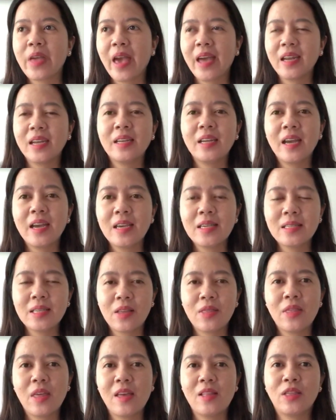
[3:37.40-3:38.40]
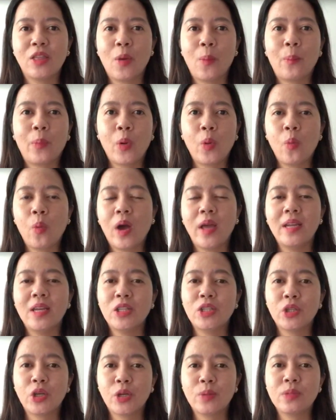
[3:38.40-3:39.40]
Canada is, I think, number one
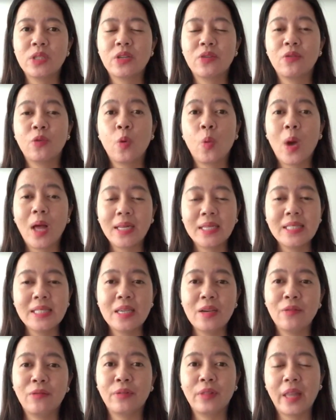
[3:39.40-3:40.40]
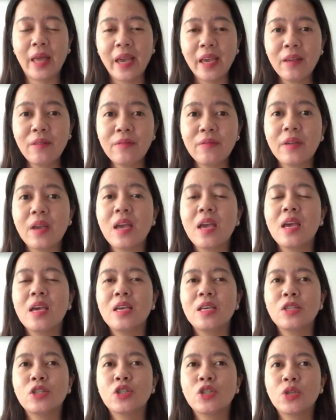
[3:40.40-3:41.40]
in terms of quality of life.
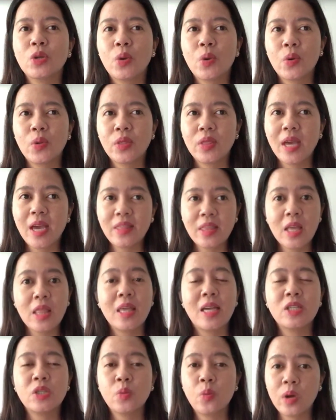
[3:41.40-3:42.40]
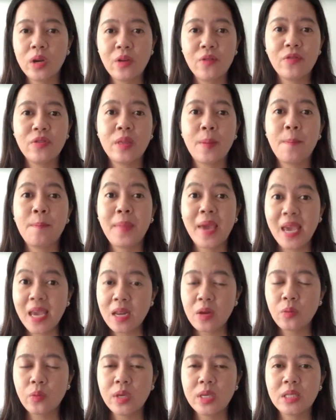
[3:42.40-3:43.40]
So I think that's one of the
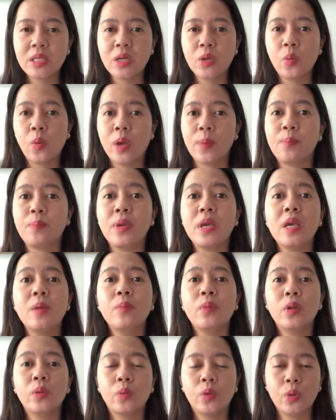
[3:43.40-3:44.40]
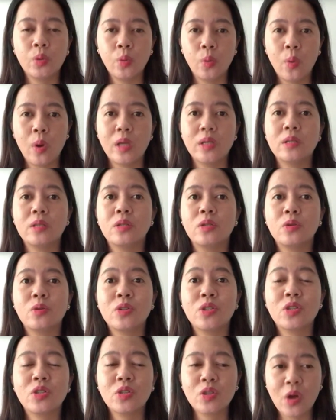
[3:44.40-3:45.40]
main reason why people would want to
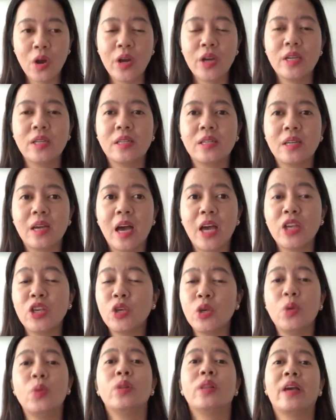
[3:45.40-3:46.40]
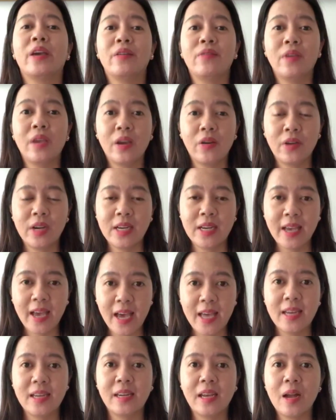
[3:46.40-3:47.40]
start a new life here in
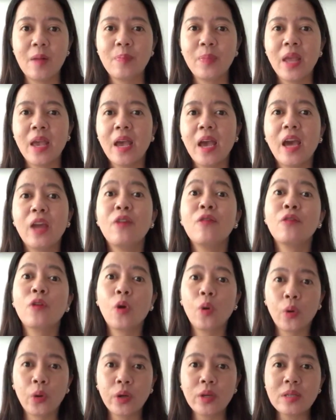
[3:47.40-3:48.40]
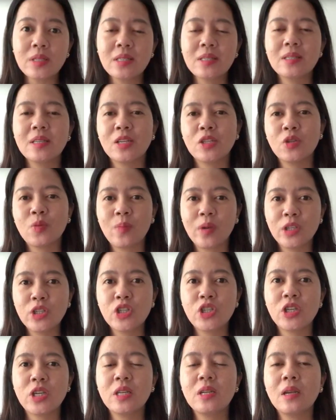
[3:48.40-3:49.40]
Canada. And of course, not to
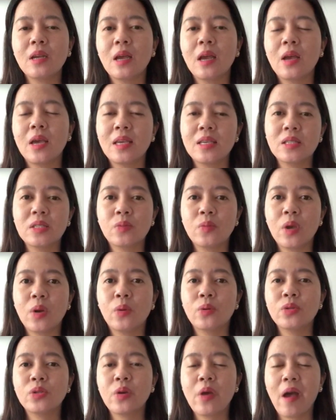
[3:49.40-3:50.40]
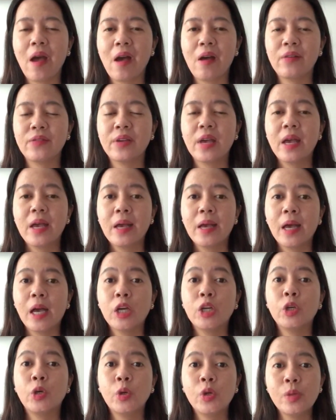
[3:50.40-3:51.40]
mention, is we also have
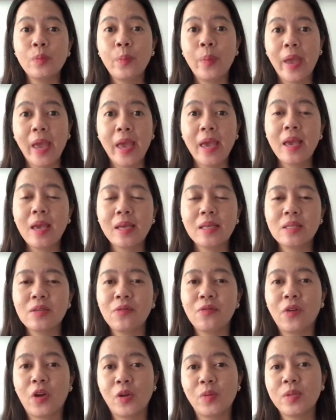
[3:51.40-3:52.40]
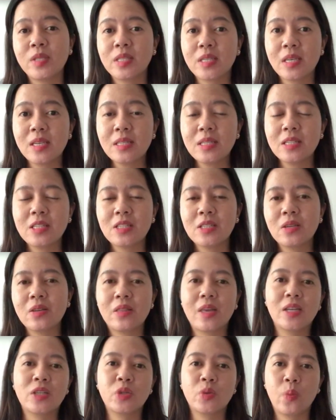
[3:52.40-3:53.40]
a good pay as a pharmacist. So
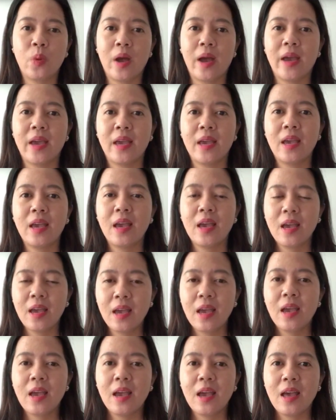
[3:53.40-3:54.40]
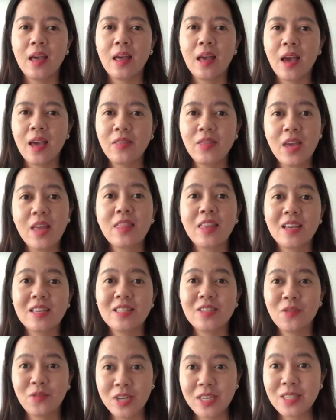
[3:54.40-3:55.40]
that's why I think
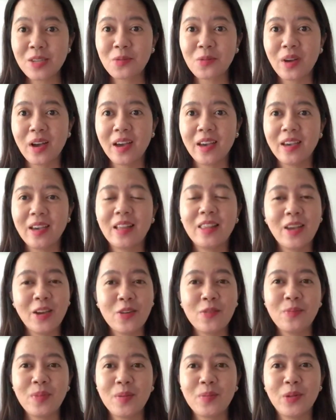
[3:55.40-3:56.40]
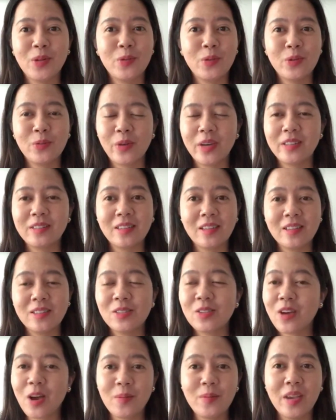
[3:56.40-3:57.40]
that's the reason why a lot of people would want
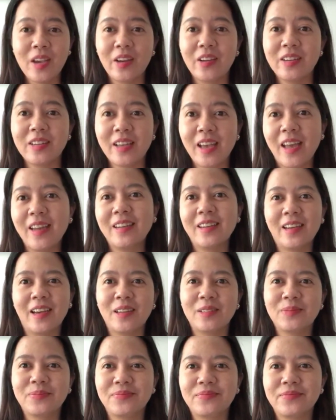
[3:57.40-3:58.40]
to come here in Canada.